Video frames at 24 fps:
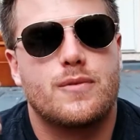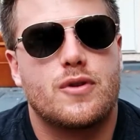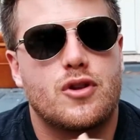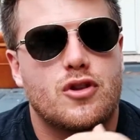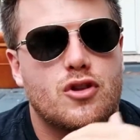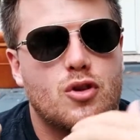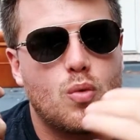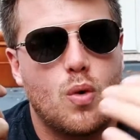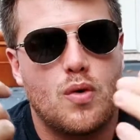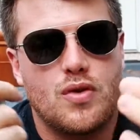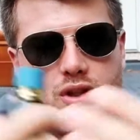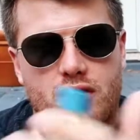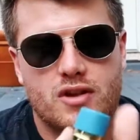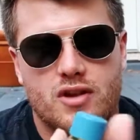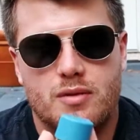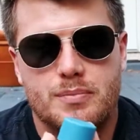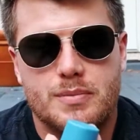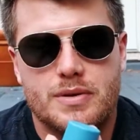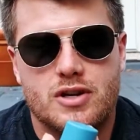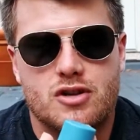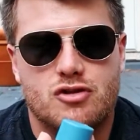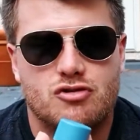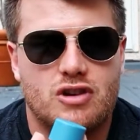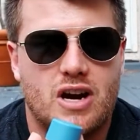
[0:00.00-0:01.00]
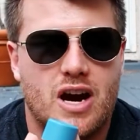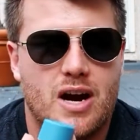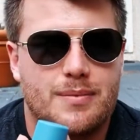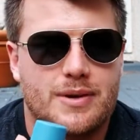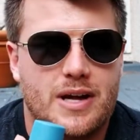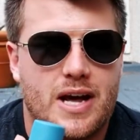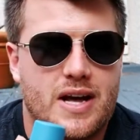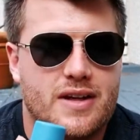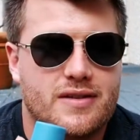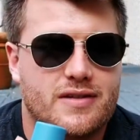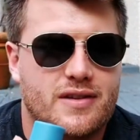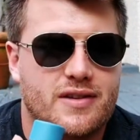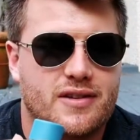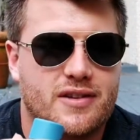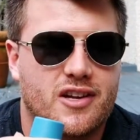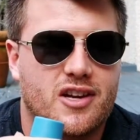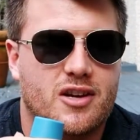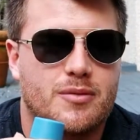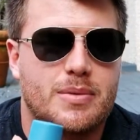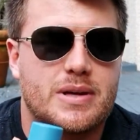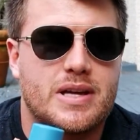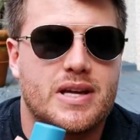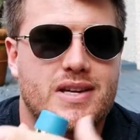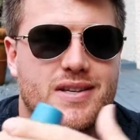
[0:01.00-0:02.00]
So what this is going to be described as is going
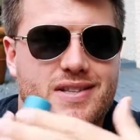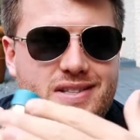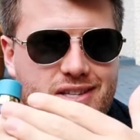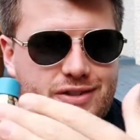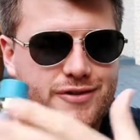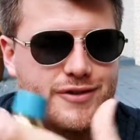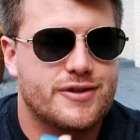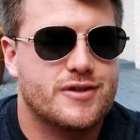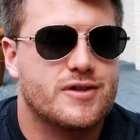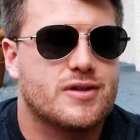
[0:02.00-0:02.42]
to be a citrus